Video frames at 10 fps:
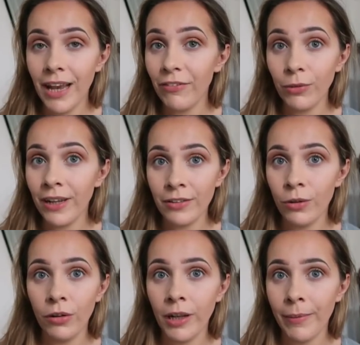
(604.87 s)
everyone has
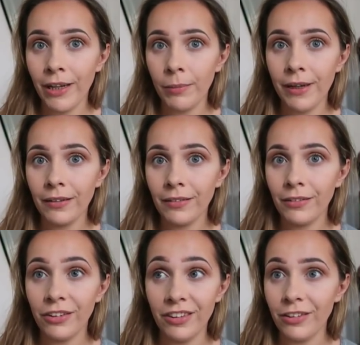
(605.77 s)
Hoola in their makeup bag
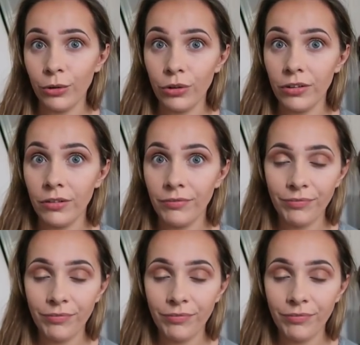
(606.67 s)
because it's so good.